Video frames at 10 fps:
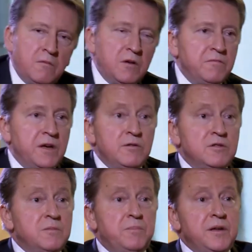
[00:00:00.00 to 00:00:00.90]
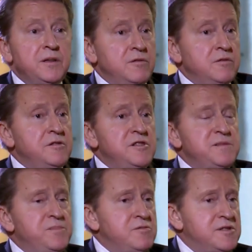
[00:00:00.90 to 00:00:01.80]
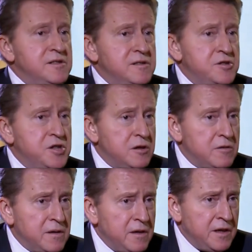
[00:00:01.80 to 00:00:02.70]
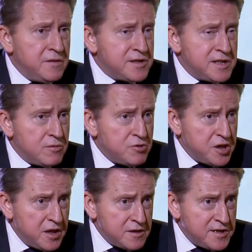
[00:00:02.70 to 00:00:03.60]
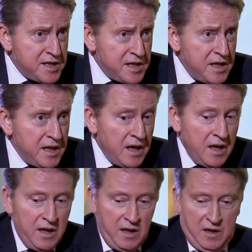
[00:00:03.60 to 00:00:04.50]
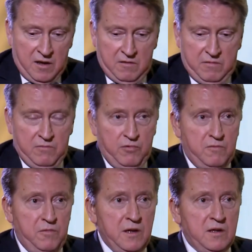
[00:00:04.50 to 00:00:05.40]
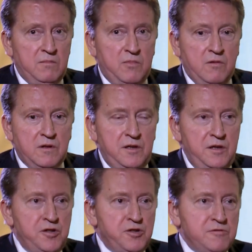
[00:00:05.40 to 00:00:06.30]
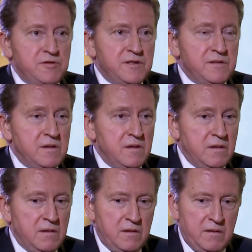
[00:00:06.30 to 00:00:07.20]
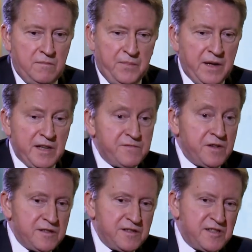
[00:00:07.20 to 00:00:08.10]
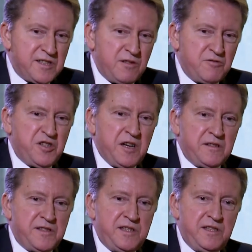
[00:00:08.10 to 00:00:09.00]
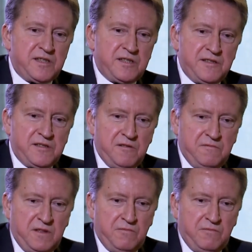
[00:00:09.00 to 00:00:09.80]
Well, we are not a party to the disputes in the, uh, right. in, in the South China Sea. Right. We would welcome all the issues, uh, as far as the South China Sea is concerned, we